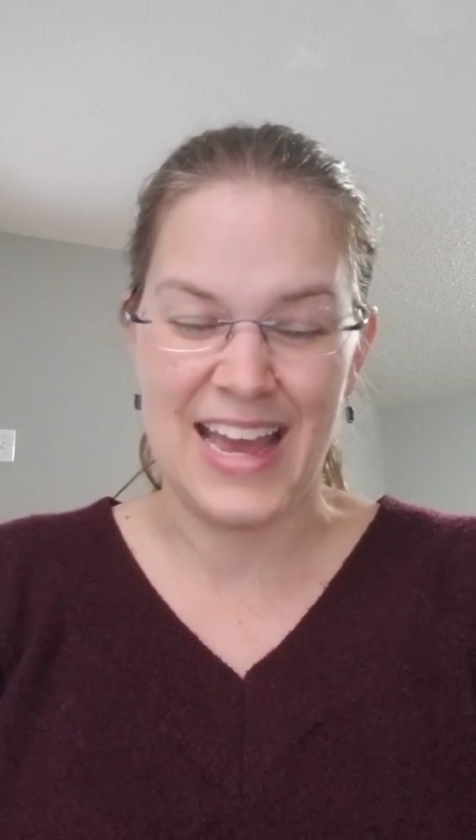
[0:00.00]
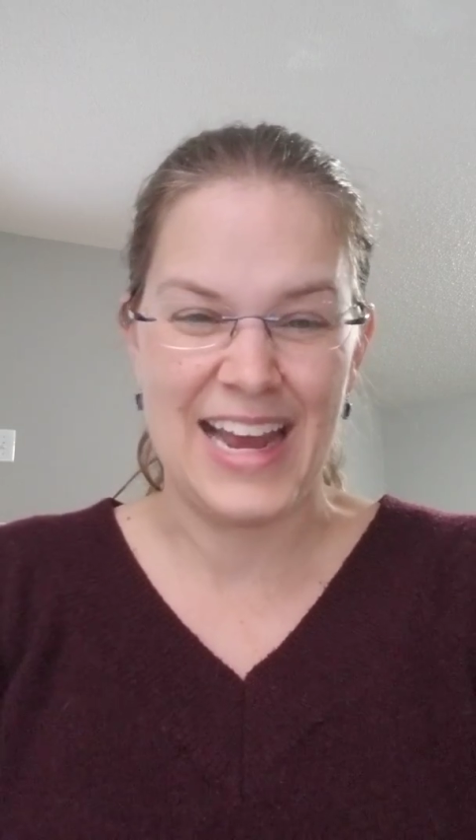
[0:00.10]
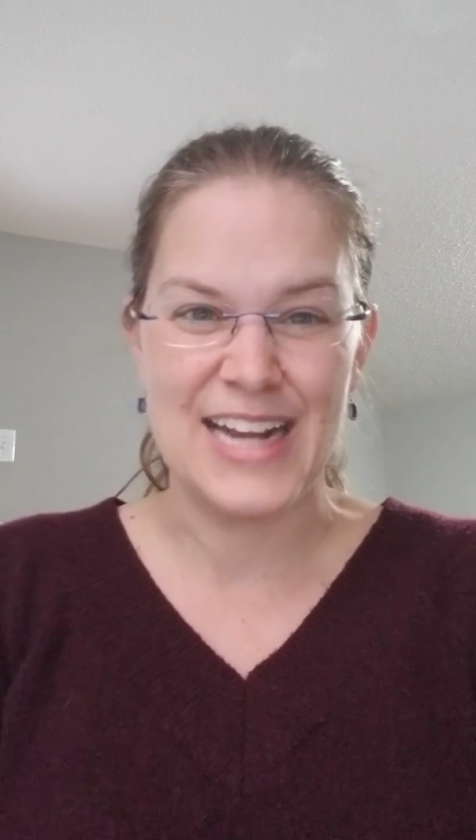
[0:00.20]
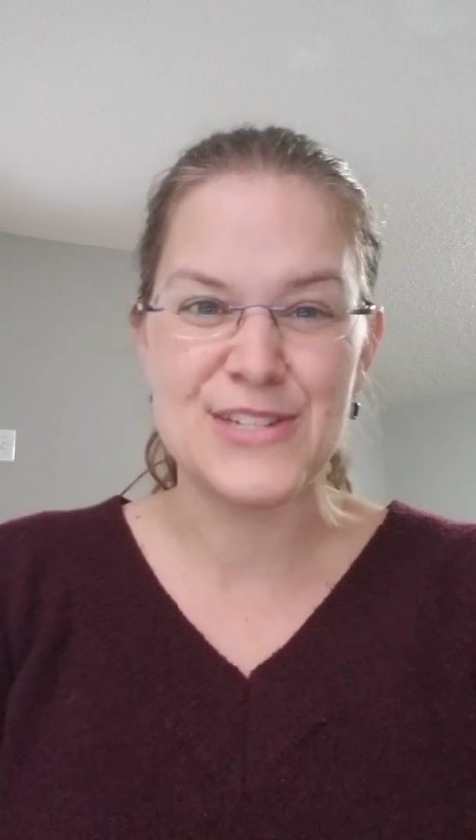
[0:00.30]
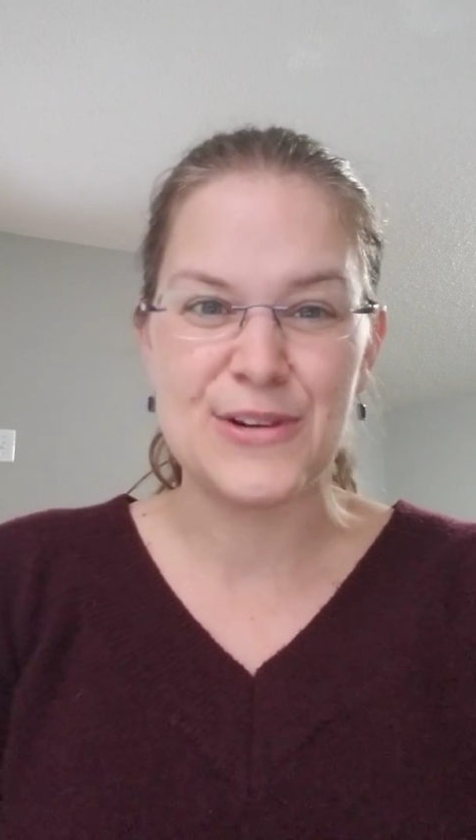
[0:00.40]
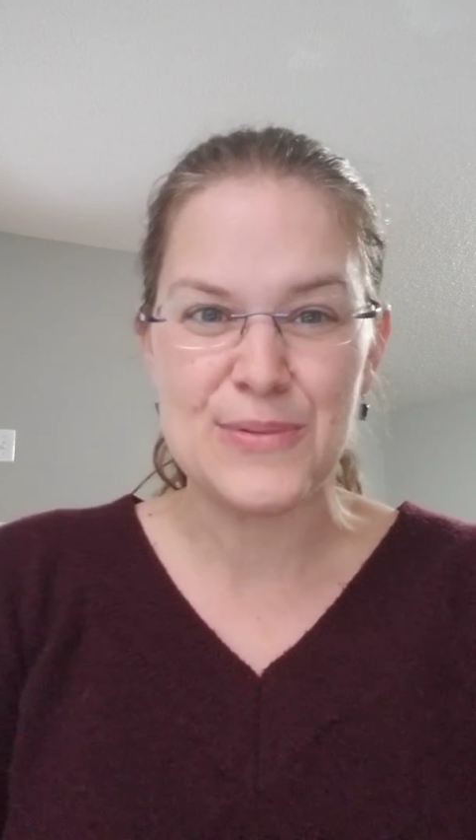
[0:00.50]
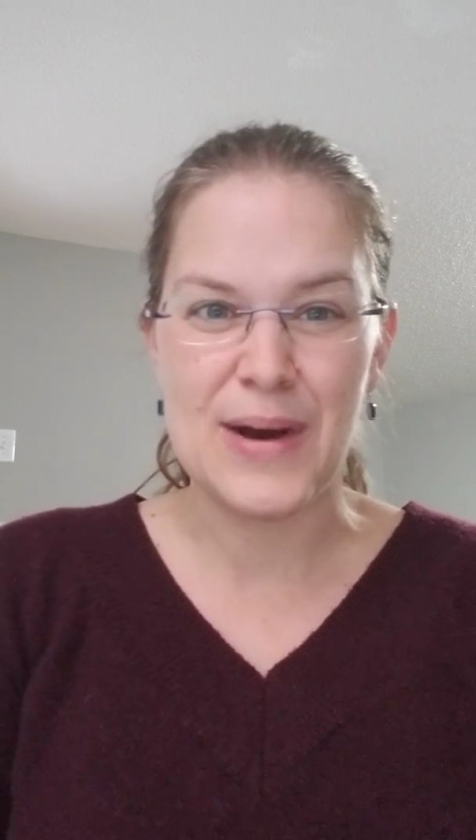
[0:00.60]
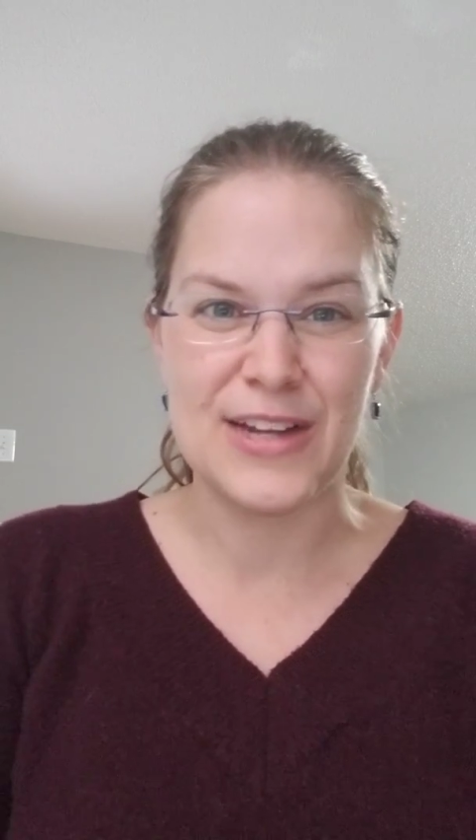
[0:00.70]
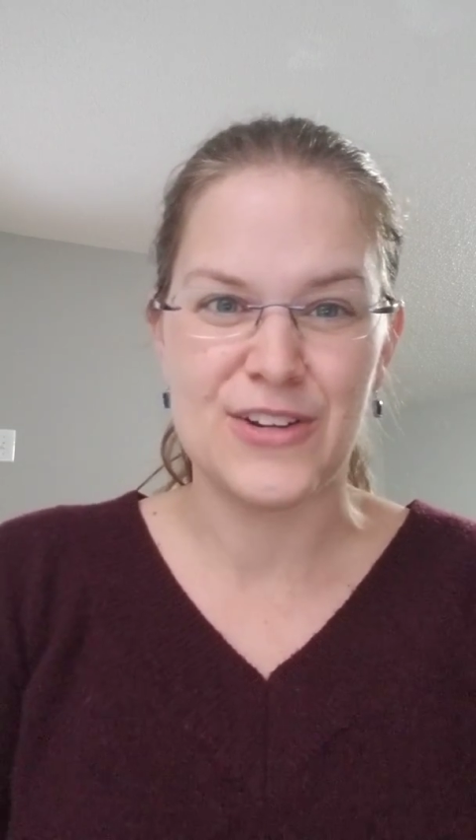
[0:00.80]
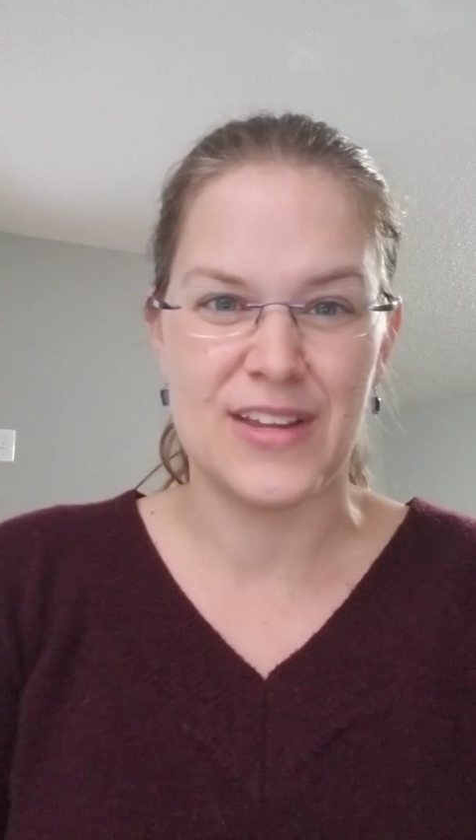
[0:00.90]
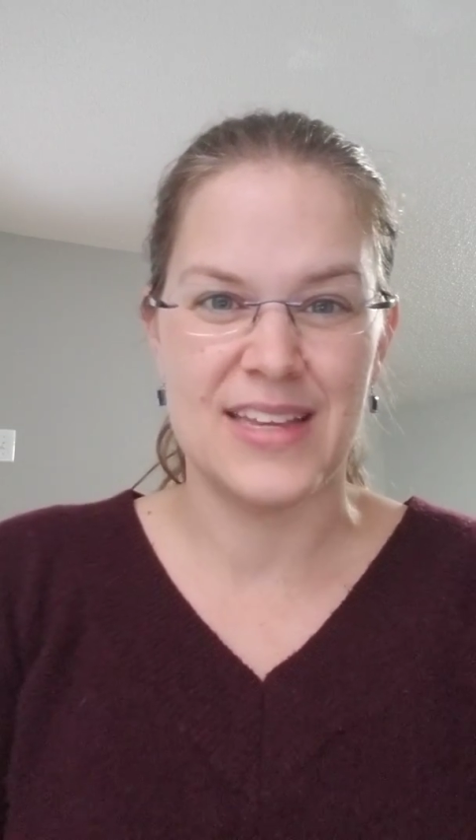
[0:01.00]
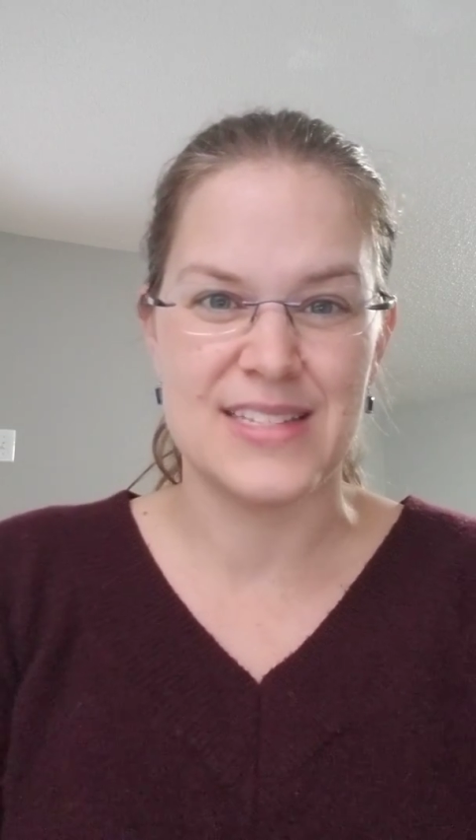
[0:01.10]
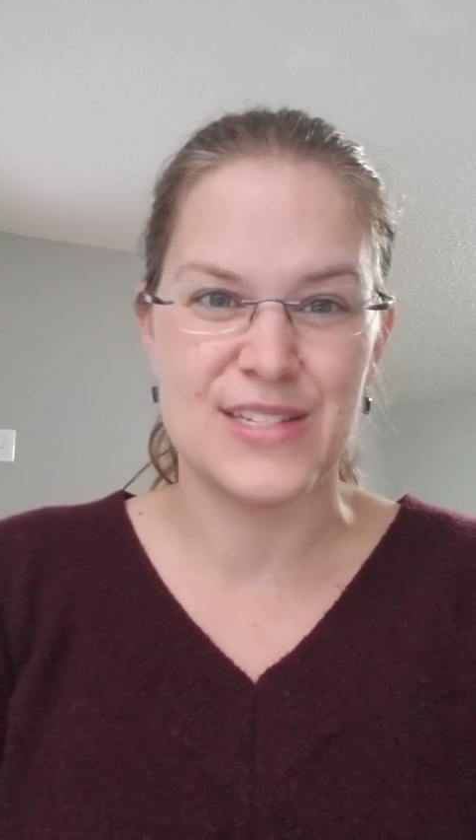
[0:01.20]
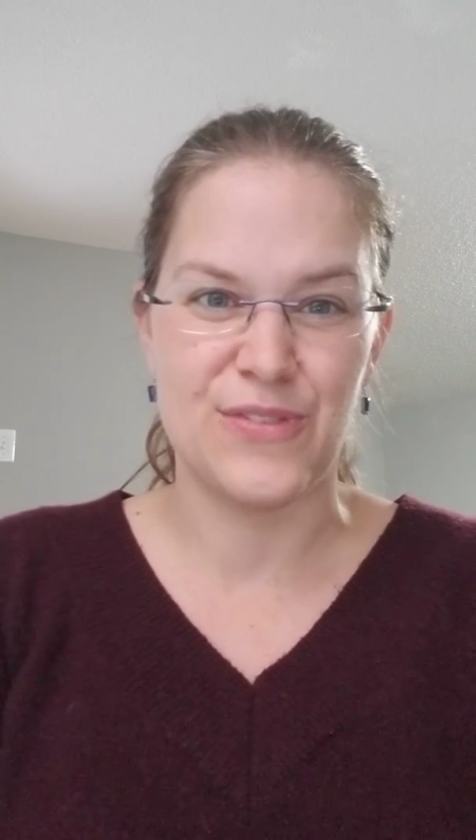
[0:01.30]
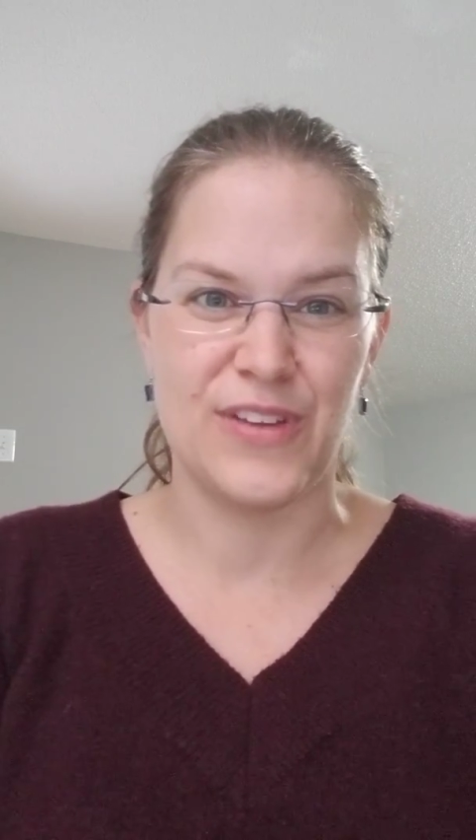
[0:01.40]
and I don't want your
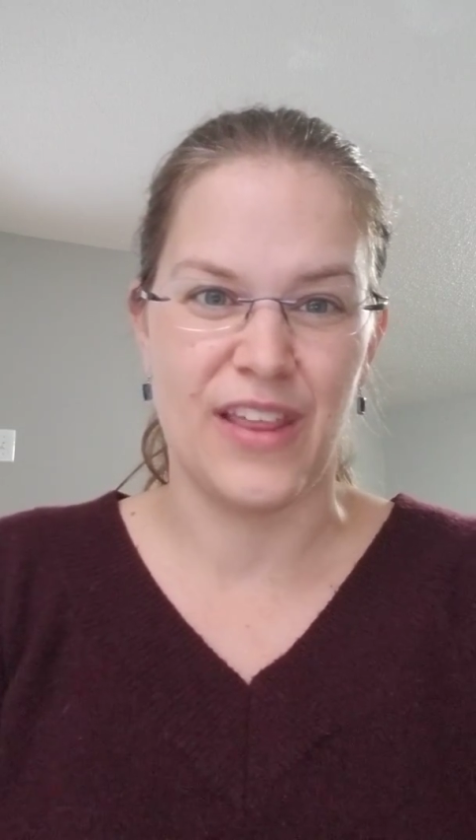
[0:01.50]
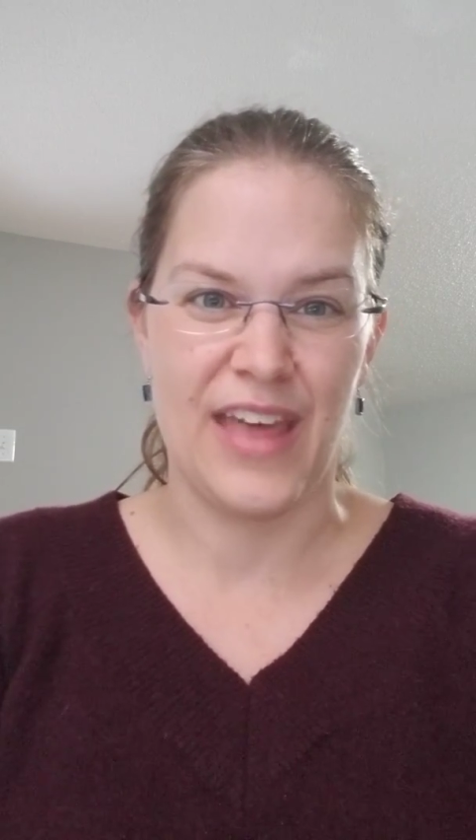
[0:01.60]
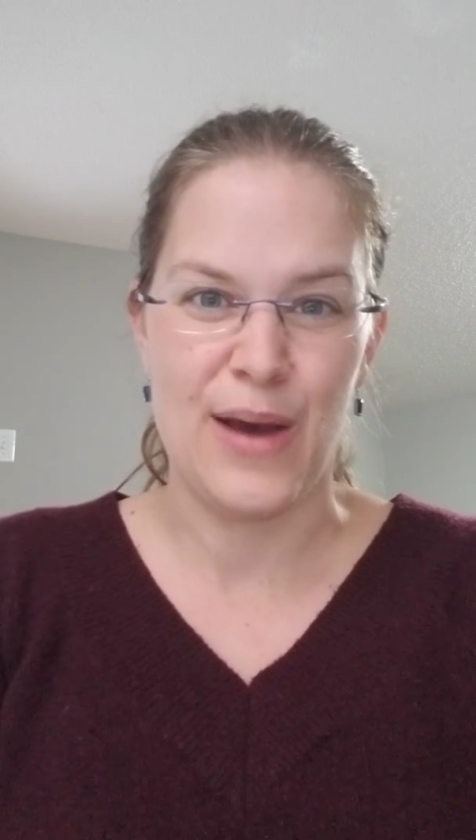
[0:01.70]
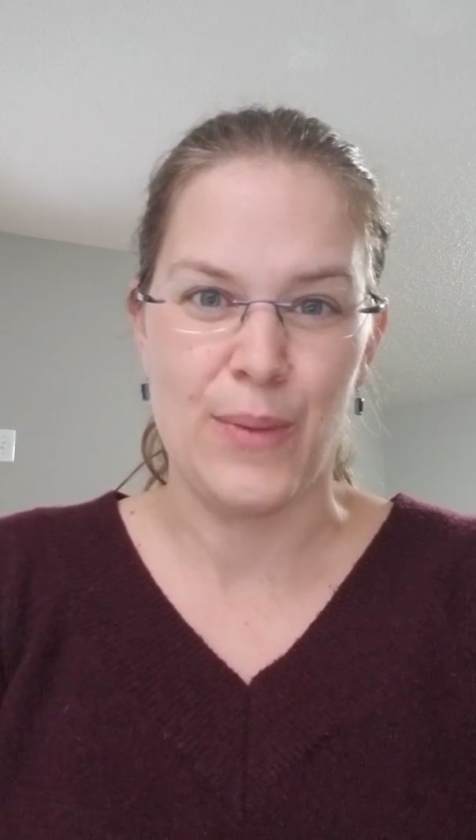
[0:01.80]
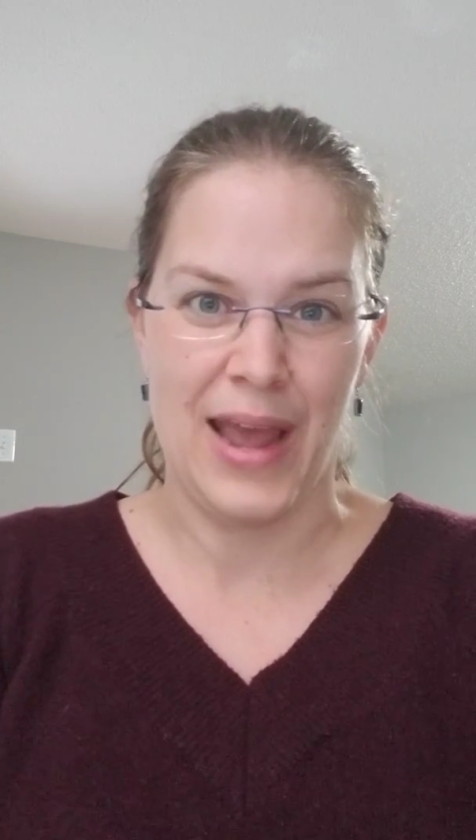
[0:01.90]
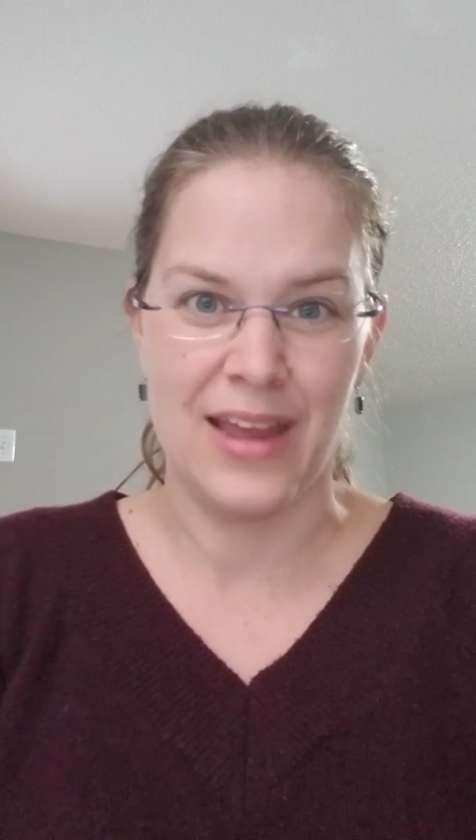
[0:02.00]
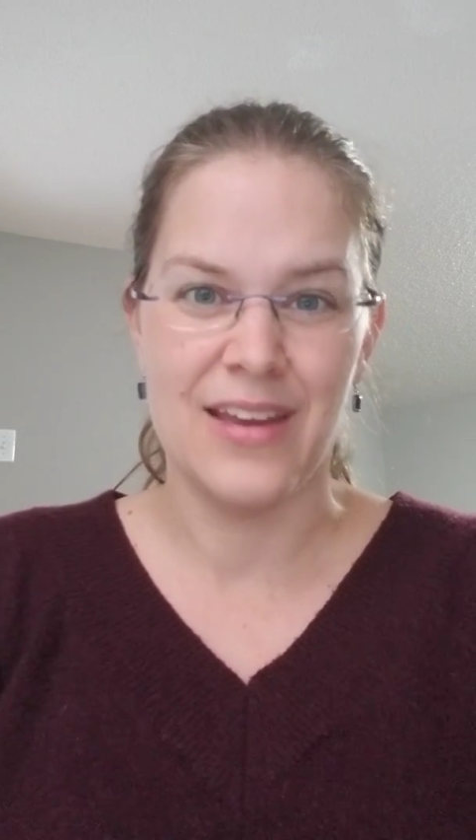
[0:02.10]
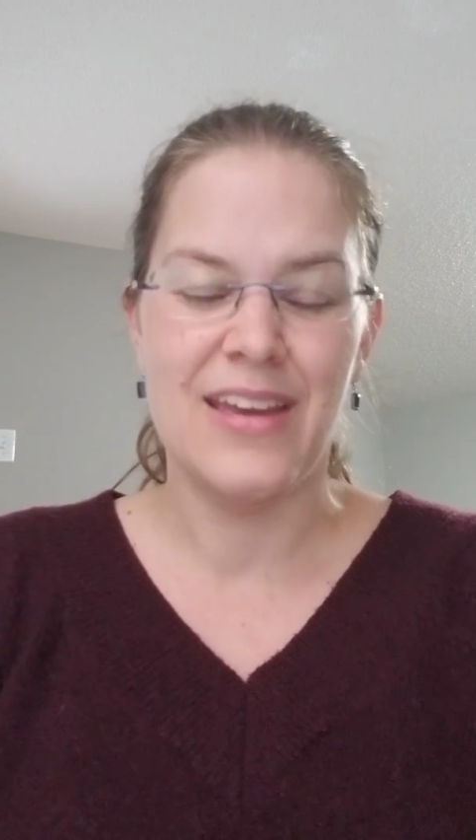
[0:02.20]
kids to feel that way.